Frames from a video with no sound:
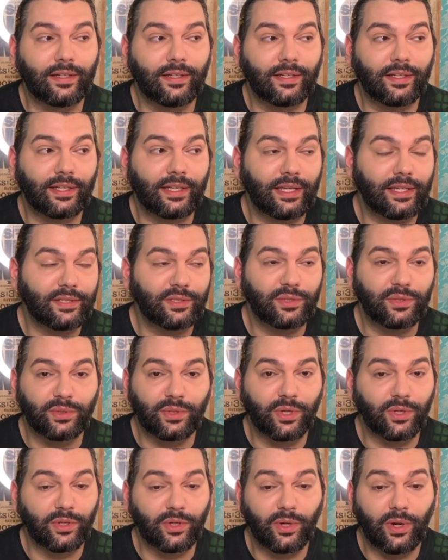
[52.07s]
In case you
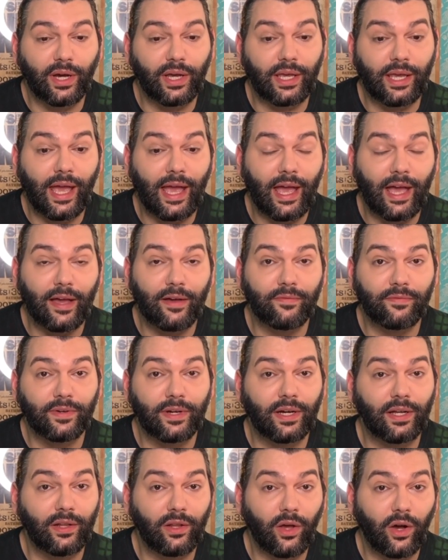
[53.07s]
don't know, I have
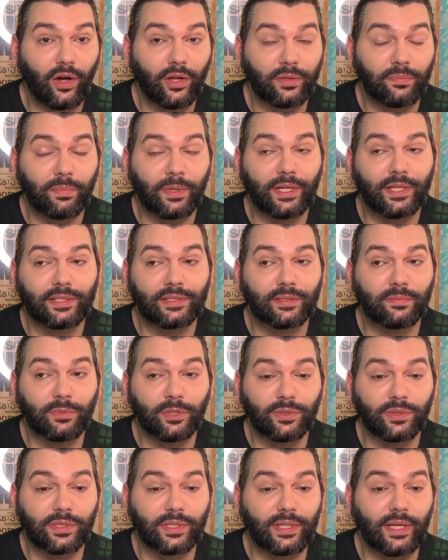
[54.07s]
a lot, but it's
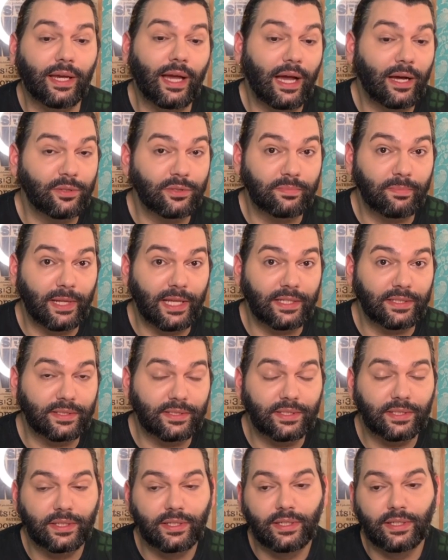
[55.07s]
mostly house
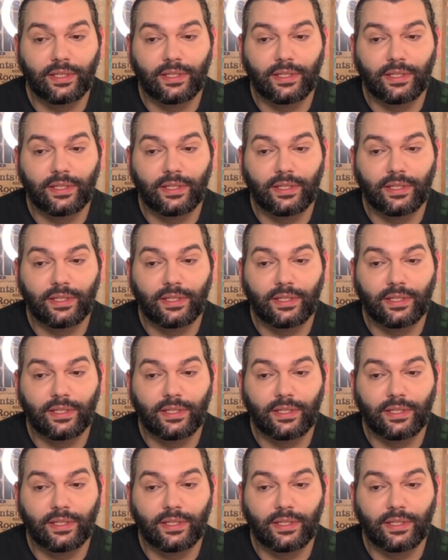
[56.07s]
plants.